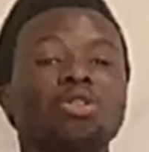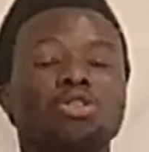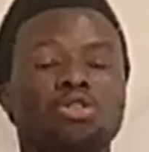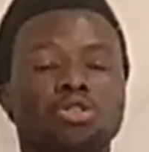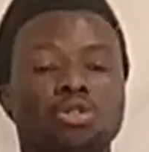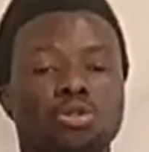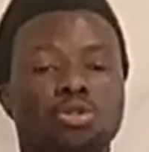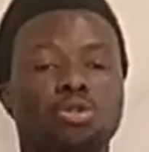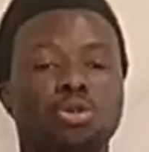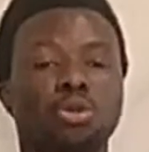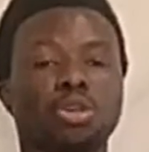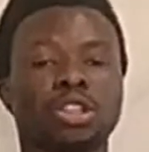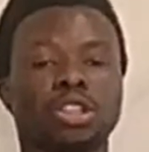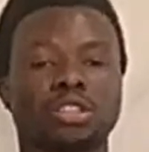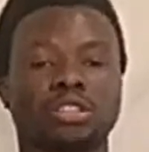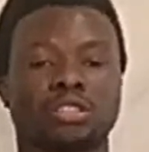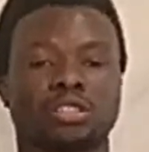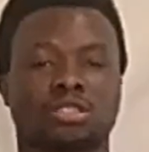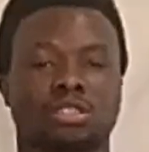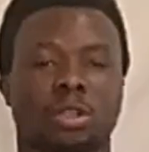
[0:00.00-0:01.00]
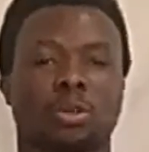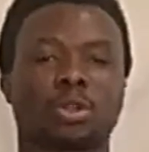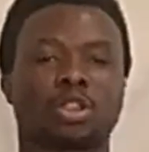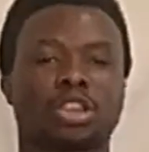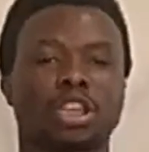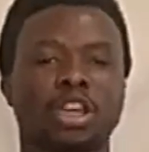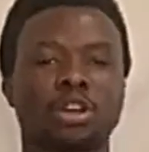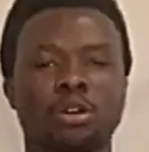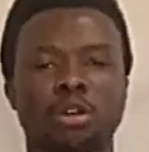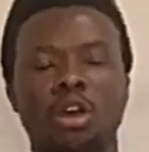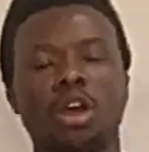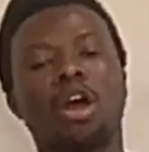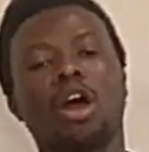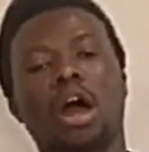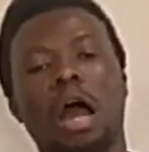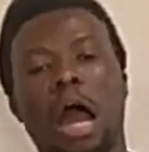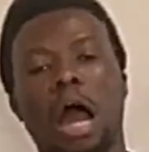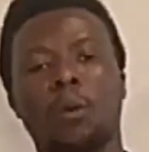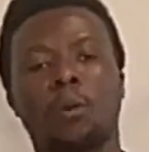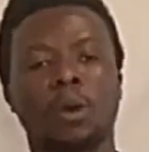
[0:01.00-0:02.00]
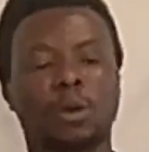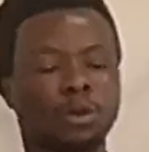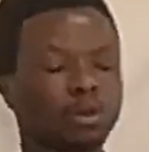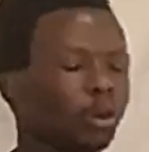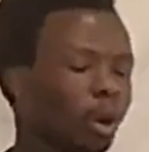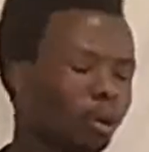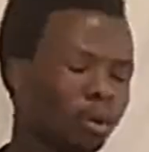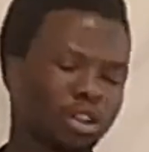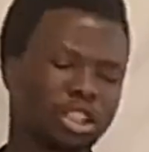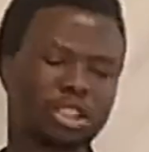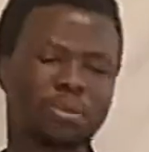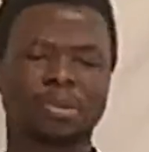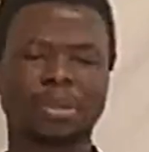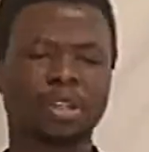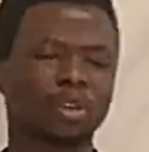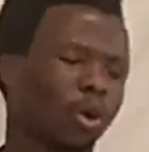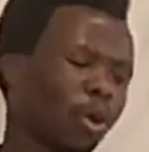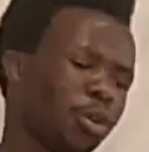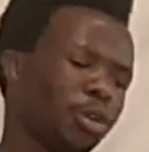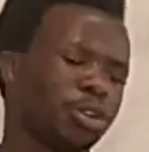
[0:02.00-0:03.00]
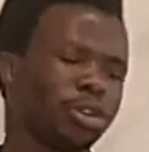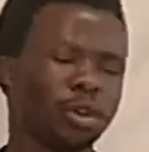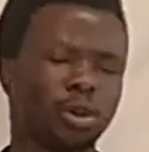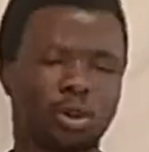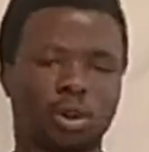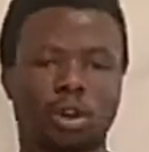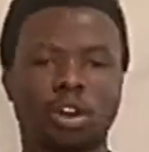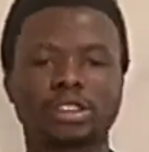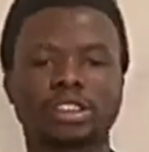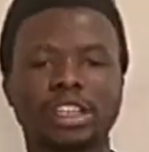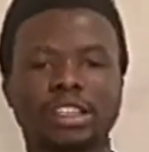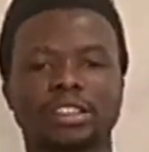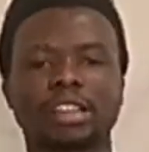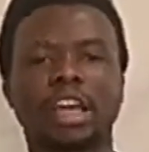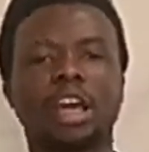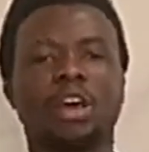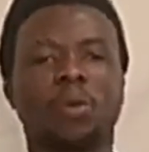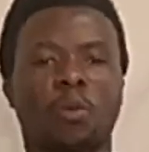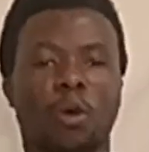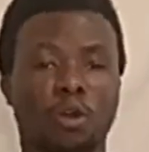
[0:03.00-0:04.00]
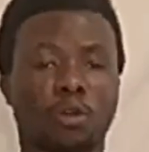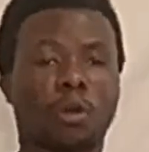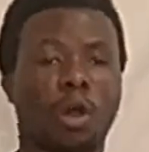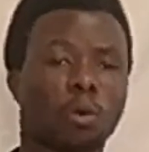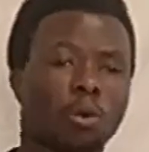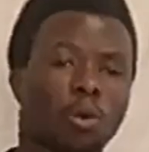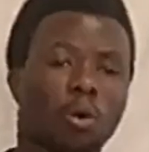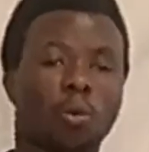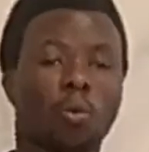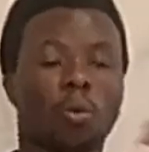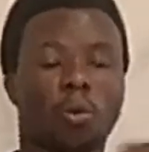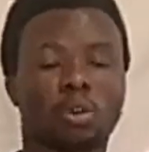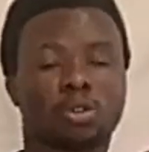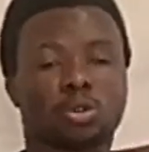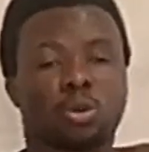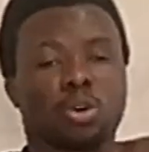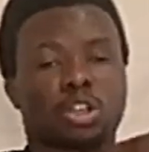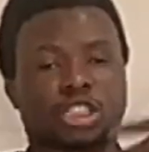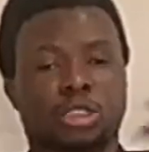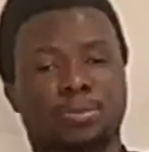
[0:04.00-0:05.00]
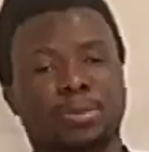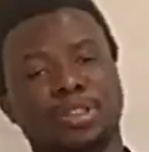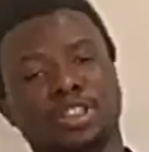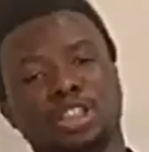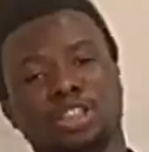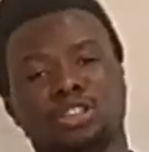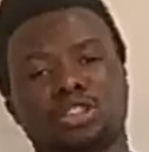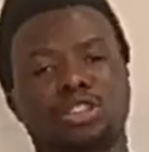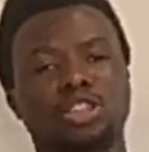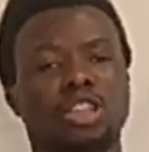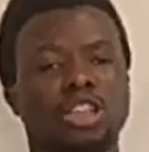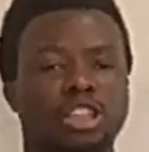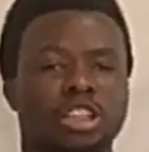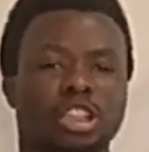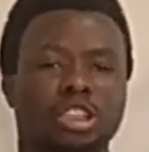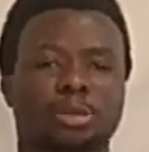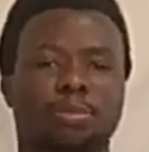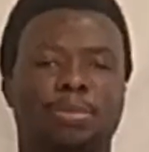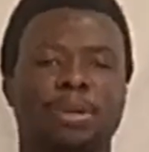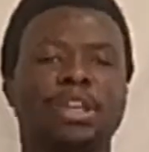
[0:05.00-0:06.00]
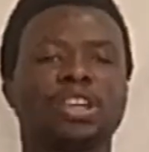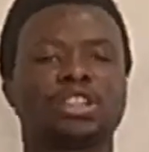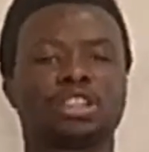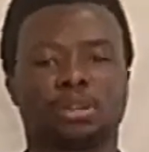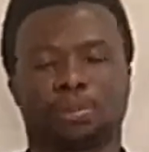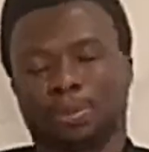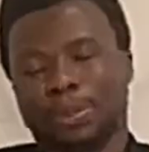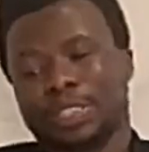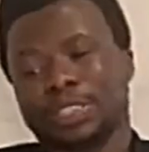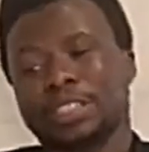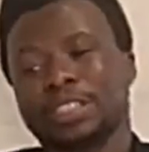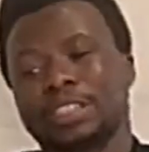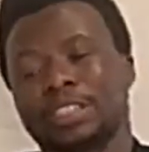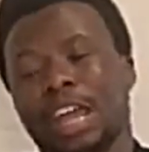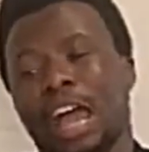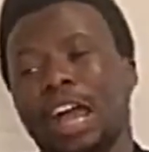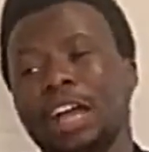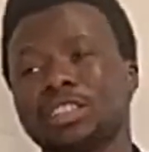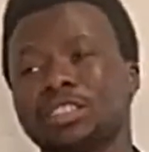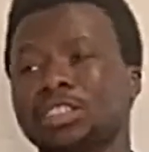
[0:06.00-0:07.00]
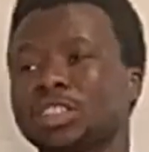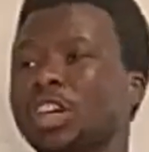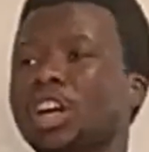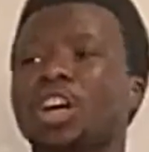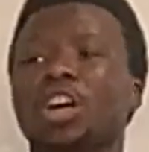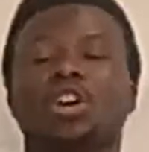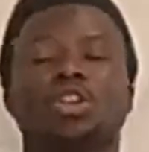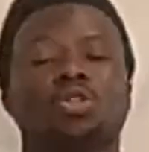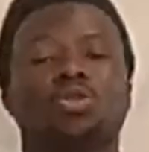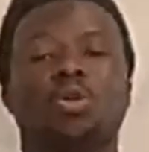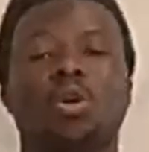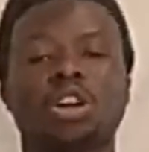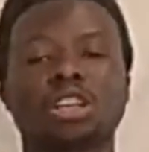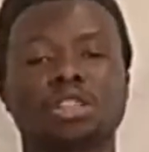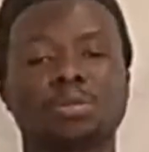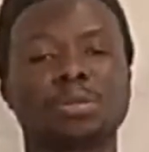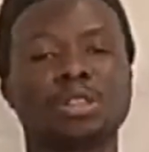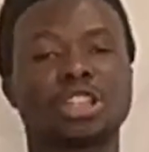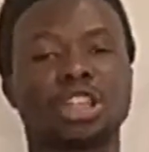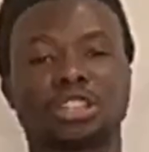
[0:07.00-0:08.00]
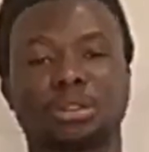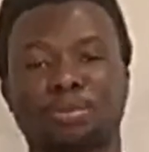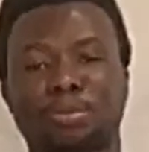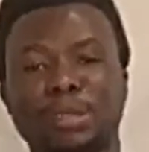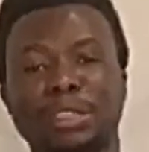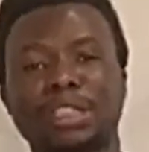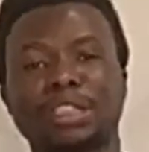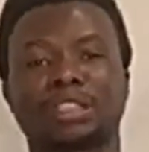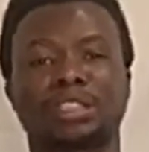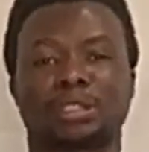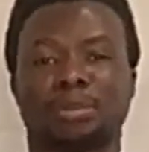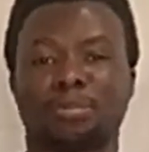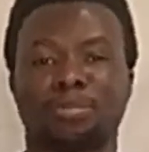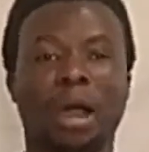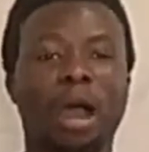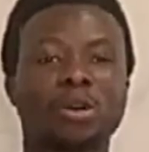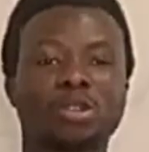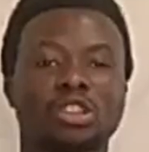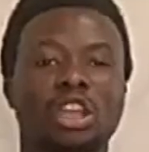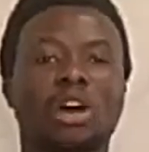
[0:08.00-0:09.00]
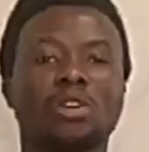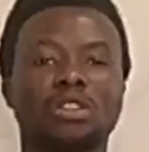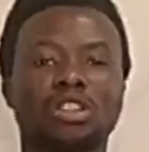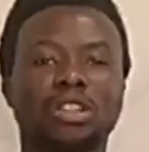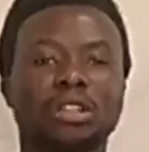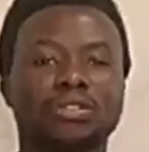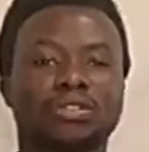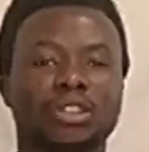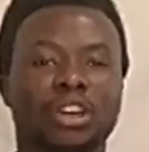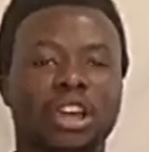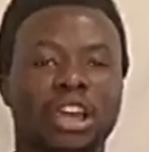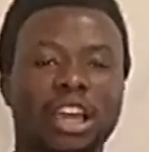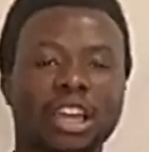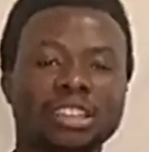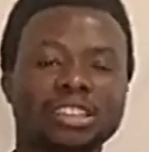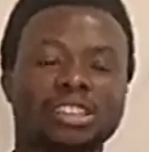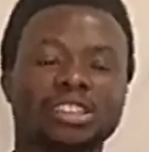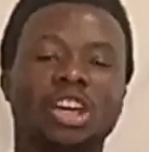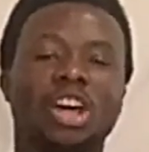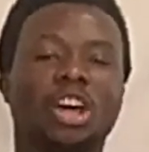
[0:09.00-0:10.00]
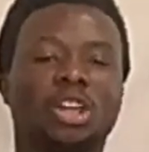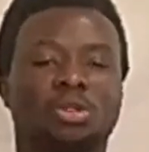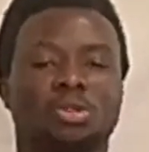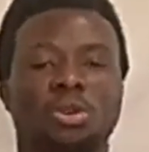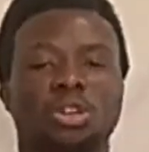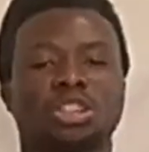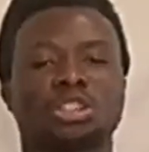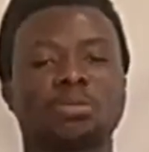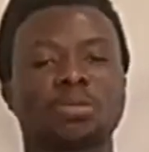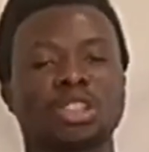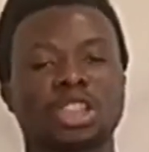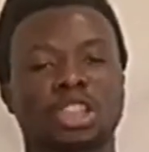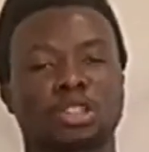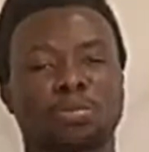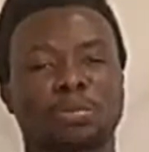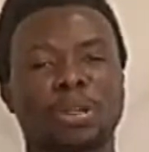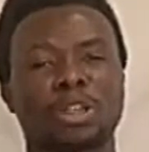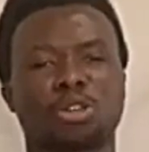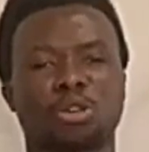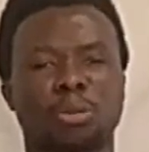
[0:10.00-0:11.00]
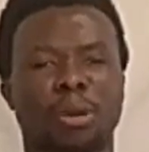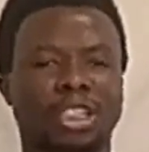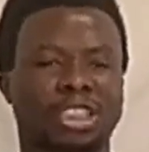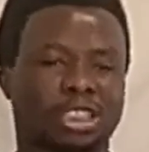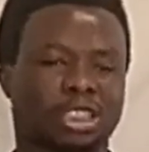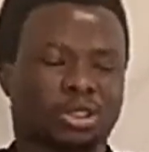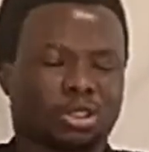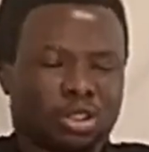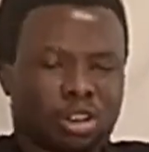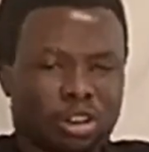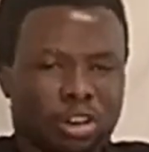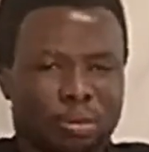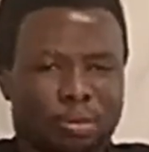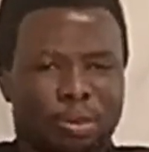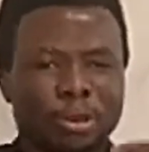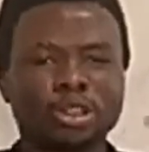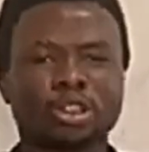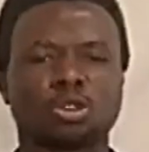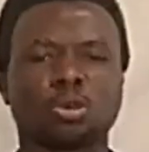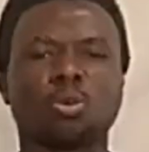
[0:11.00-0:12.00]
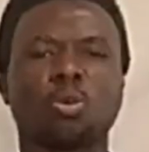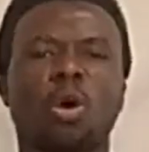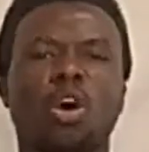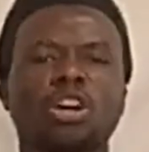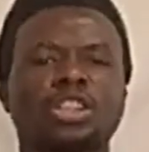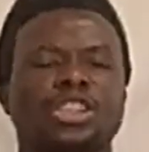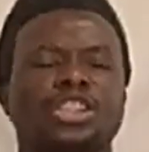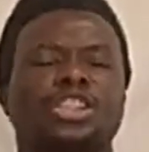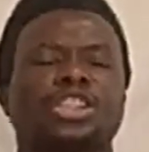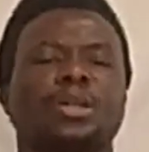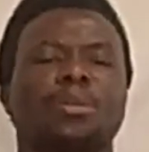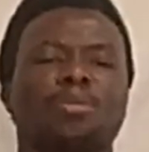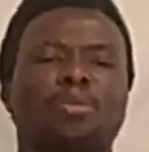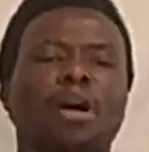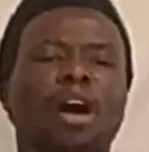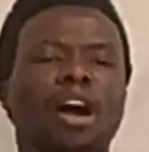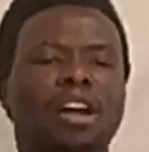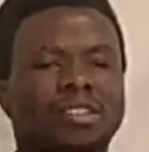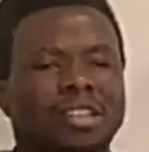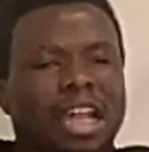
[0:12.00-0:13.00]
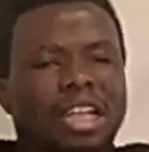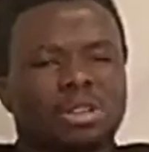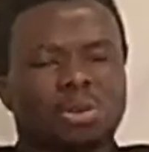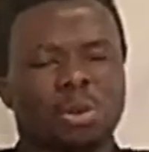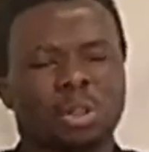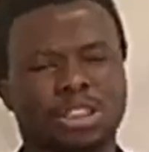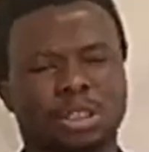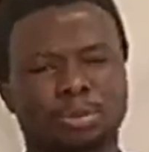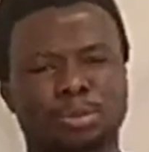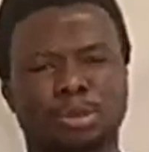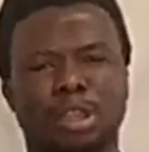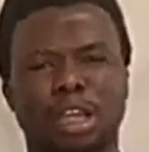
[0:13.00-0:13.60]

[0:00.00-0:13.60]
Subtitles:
how you should do it. They will tell you when you are worshiping, going in your closet. When you are to worship in the spirit, speaking in tongues. To worship in the spirit, bow down and lift your hands. To worship in the spirit, you must put worship that